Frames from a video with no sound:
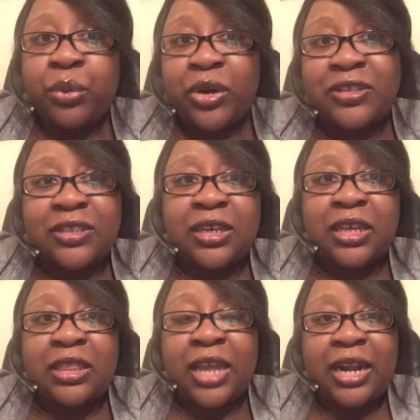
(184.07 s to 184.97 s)

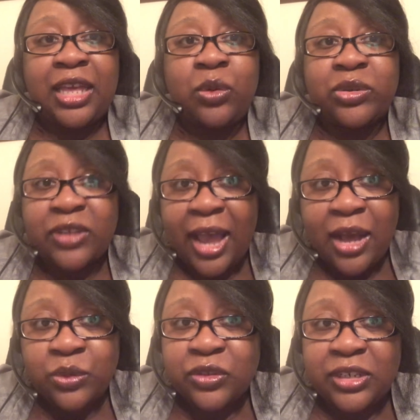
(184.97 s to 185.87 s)
prison that he was
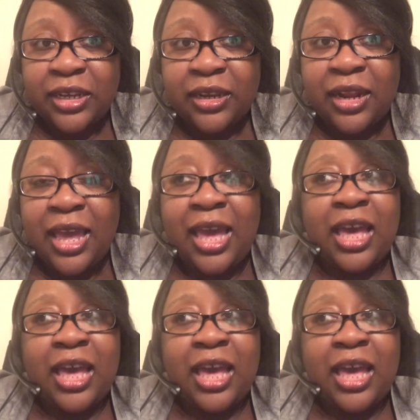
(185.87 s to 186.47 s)
housed in.